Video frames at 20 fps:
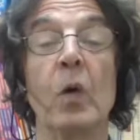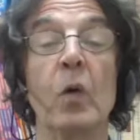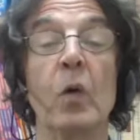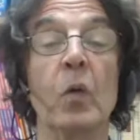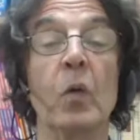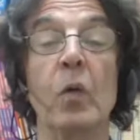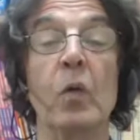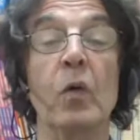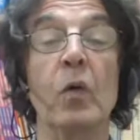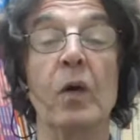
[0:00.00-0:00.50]

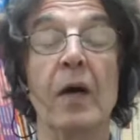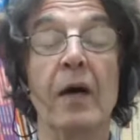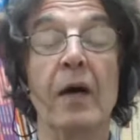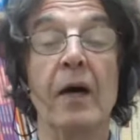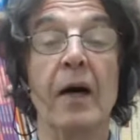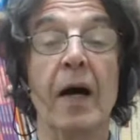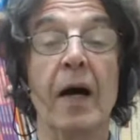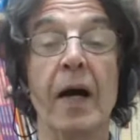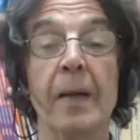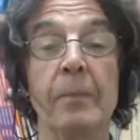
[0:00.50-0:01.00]
or
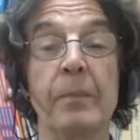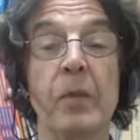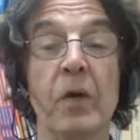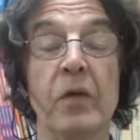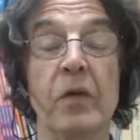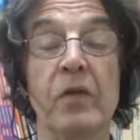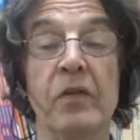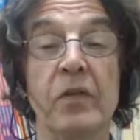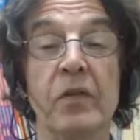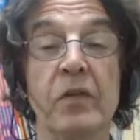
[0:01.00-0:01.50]
I'm
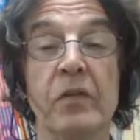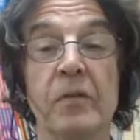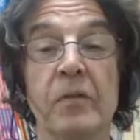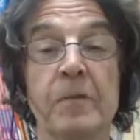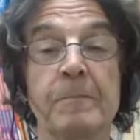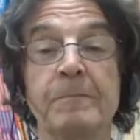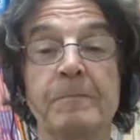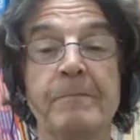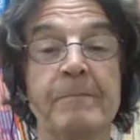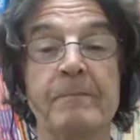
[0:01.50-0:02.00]
going to
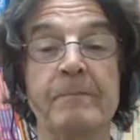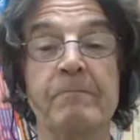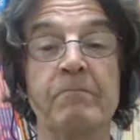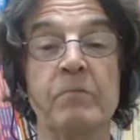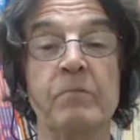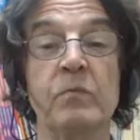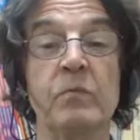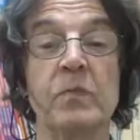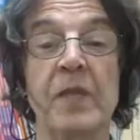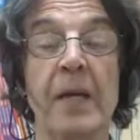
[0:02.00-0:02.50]

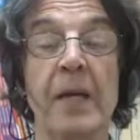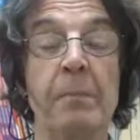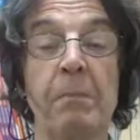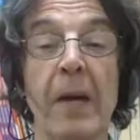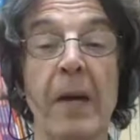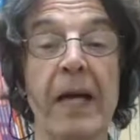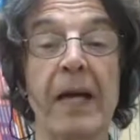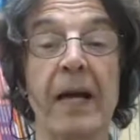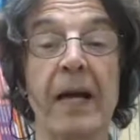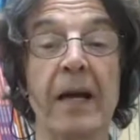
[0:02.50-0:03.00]
get
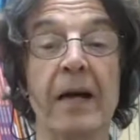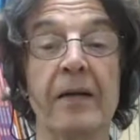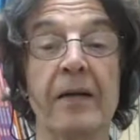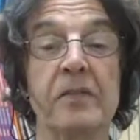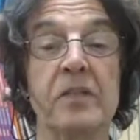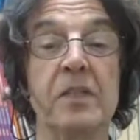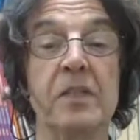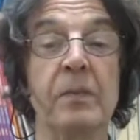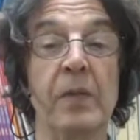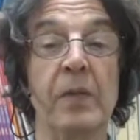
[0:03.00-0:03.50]
my
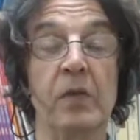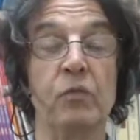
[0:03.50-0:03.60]
class to be